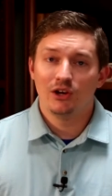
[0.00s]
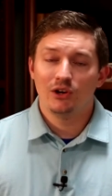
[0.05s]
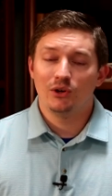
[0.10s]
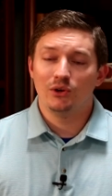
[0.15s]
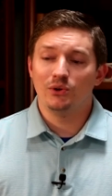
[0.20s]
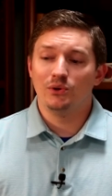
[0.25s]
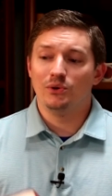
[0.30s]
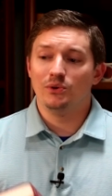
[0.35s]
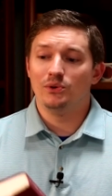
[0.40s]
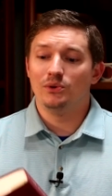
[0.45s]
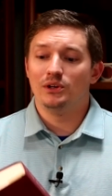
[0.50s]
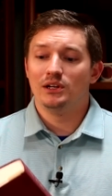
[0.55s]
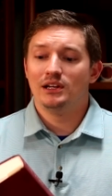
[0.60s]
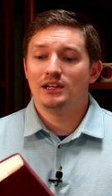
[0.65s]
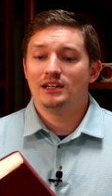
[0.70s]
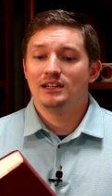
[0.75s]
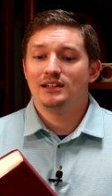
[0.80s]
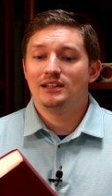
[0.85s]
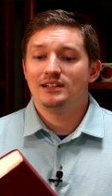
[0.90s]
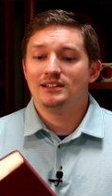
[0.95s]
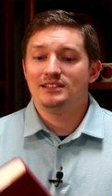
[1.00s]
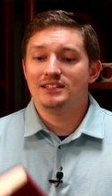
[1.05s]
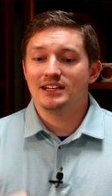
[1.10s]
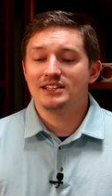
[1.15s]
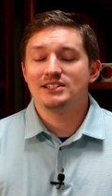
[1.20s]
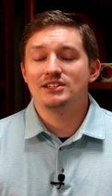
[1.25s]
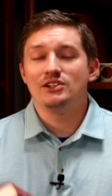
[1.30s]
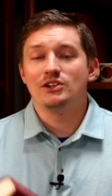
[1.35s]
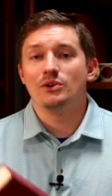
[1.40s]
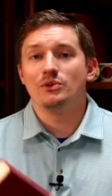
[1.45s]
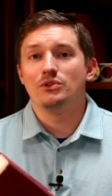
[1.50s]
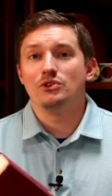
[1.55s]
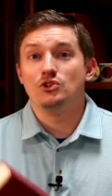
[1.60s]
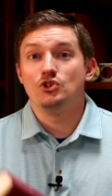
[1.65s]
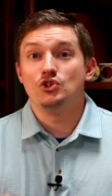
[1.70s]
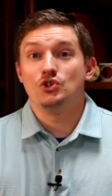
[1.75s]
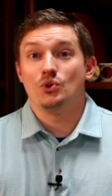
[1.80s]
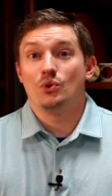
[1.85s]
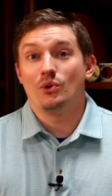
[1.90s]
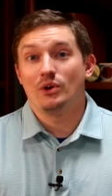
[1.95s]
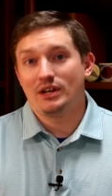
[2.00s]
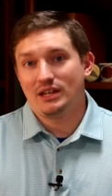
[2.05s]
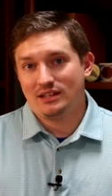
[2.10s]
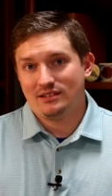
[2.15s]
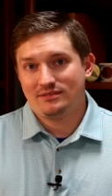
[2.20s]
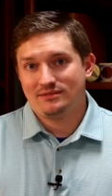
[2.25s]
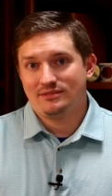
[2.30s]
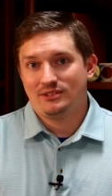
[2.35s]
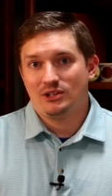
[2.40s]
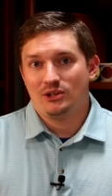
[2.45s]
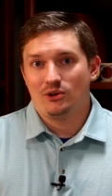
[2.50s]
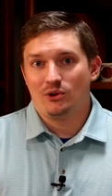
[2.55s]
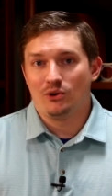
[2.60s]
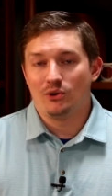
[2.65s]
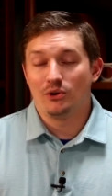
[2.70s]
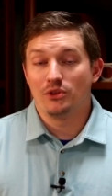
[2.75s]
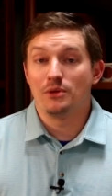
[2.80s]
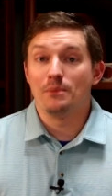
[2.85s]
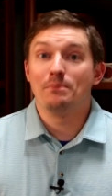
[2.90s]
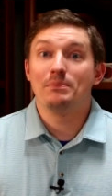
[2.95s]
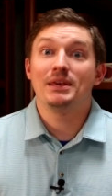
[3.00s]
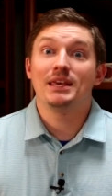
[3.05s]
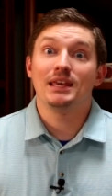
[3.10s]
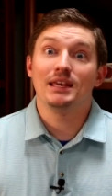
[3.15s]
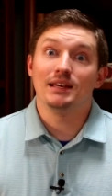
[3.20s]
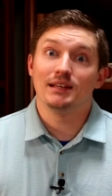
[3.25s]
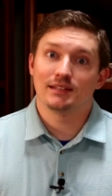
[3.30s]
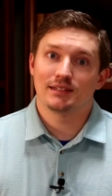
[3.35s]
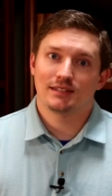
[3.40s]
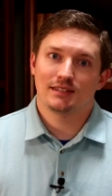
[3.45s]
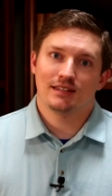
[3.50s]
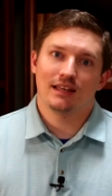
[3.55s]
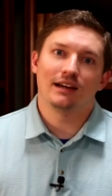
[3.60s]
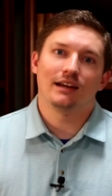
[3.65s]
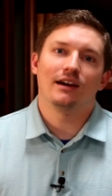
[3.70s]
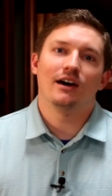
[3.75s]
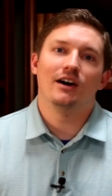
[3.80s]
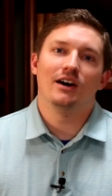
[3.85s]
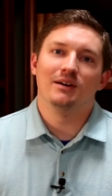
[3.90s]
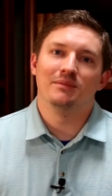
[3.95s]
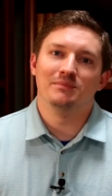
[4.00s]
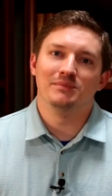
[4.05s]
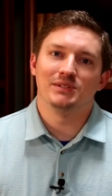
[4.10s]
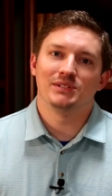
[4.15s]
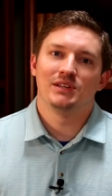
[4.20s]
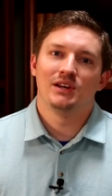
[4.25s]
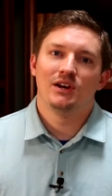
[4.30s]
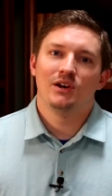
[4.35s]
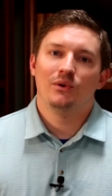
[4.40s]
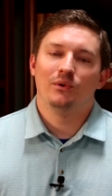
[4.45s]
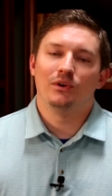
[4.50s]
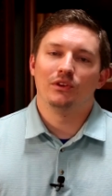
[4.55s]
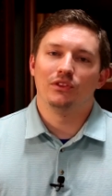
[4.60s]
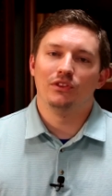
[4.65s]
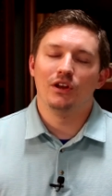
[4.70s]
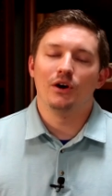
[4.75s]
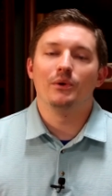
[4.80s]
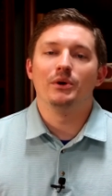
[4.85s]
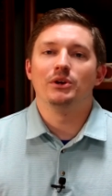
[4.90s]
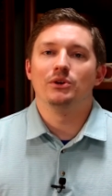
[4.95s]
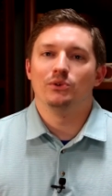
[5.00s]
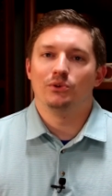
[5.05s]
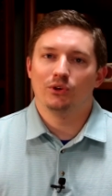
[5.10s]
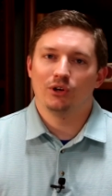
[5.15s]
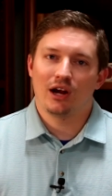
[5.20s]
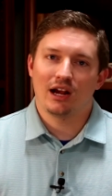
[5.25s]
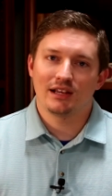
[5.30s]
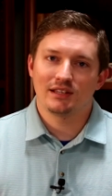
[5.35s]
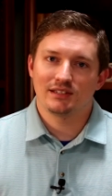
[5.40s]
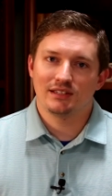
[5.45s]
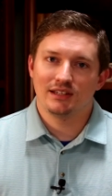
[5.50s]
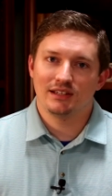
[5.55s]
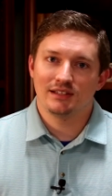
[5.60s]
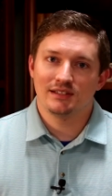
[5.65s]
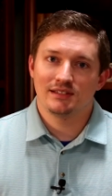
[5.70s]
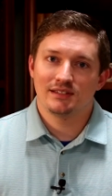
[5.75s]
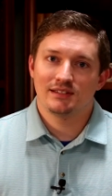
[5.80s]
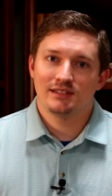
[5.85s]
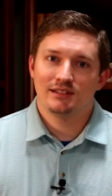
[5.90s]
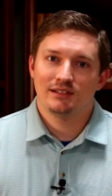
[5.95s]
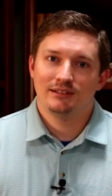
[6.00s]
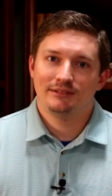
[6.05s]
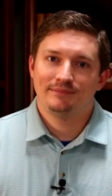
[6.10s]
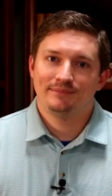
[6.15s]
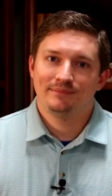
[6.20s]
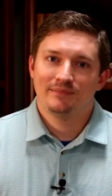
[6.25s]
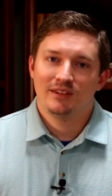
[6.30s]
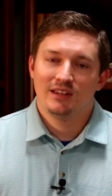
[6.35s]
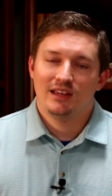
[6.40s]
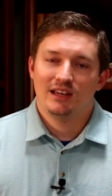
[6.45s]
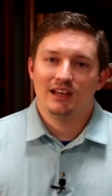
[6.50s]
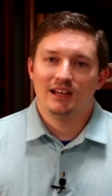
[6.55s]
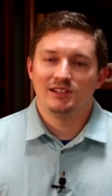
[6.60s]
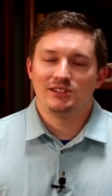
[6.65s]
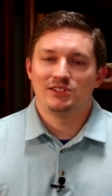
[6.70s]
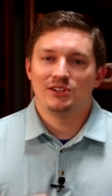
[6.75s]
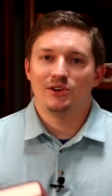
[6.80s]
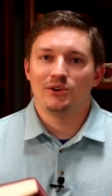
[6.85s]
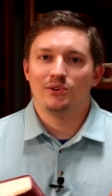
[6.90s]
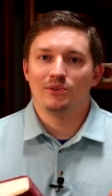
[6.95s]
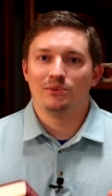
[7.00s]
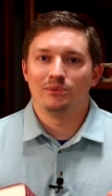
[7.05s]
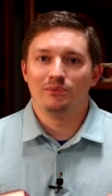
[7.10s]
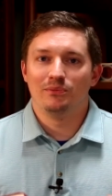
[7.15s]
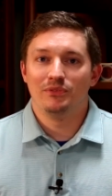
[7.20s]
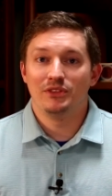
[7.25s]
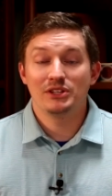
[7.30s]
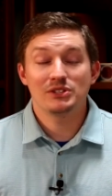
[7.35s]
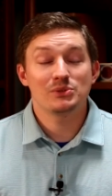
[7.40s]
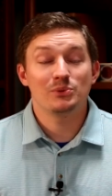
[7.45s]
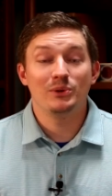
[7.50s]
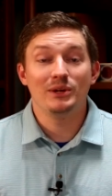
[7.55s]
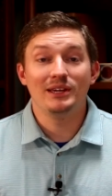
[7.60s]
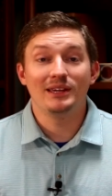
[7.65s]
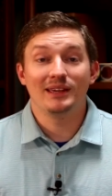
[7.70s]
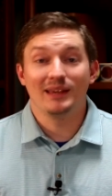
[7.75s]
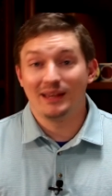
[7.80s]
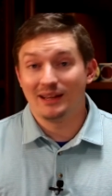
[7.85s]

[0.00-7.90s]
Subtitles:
who doesn't know the joy or the peace that comes with knowing who Christ is. And so this week